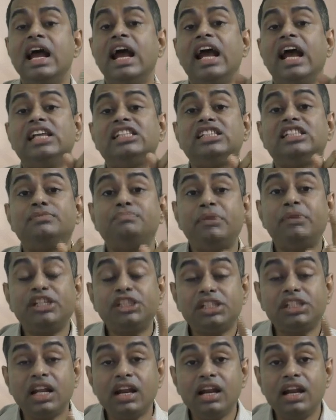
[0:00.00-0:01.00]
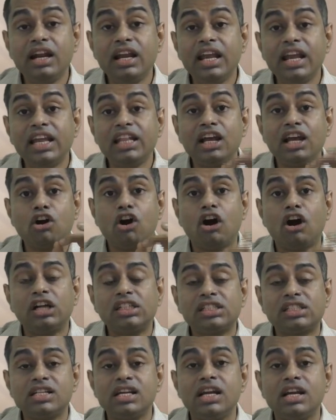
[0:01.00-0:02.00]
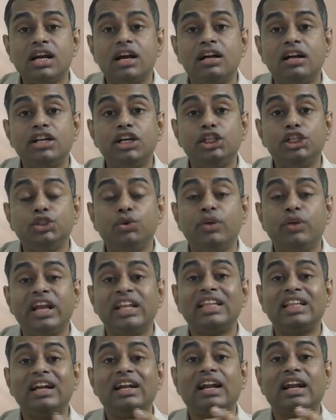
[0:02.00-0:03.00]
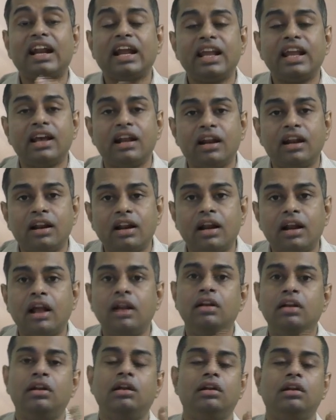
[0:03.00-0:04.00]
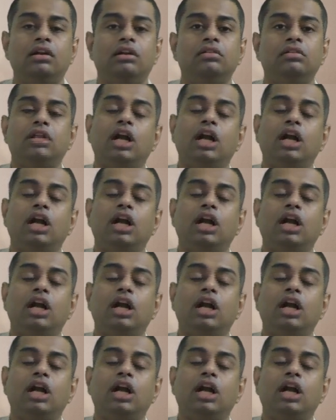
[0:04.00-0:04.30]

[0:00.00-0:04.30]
especially the cost incurred during the trial run.